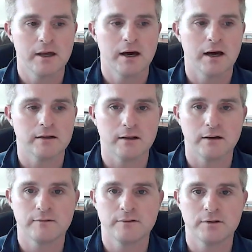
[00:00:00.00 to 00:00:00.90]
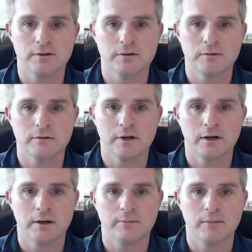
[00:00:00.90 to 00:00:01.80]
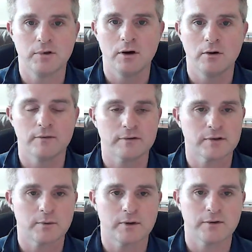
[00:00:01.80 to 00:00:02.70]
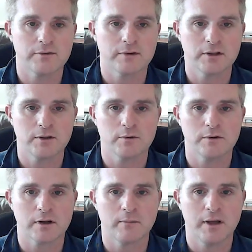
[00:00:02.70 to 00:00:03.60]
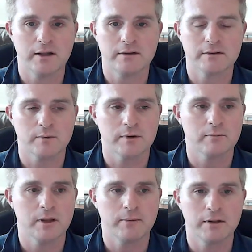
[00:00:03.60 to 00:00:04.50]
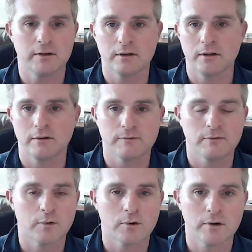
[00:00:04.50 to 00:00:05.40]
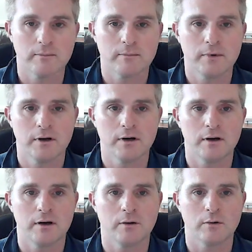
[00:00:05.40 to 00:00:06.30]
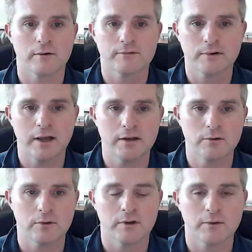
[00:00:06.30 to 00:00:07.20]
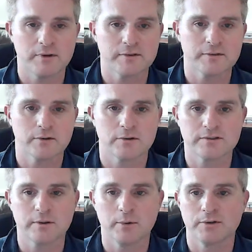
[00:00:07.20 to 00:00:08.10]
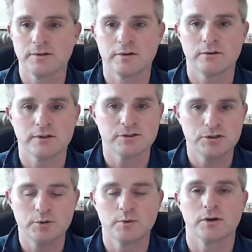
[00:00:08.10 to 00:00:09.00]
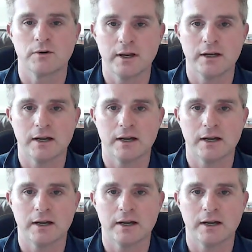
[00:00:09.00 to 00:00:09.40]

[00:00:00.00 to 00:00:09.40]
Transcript: I'd love to know if there's anyone else that you would recommend, someone maybe in a forum or a friend or another business owner similar to you, because you were great.